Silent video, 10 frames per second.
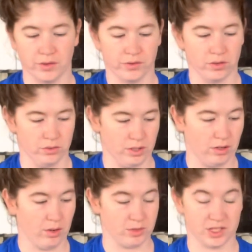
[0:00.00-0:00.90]
so now
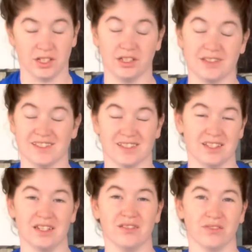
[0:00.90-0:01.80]
I'm just going to let this
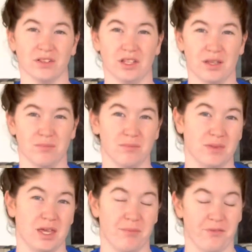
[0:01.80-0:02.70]
sit for like
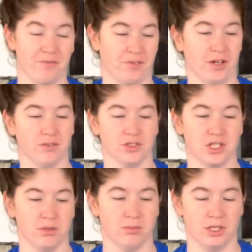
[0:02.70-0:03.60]
maybe 5 or
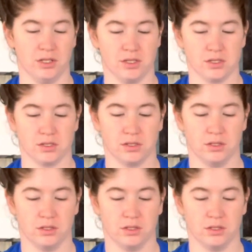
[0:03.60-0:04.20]
10 minutes.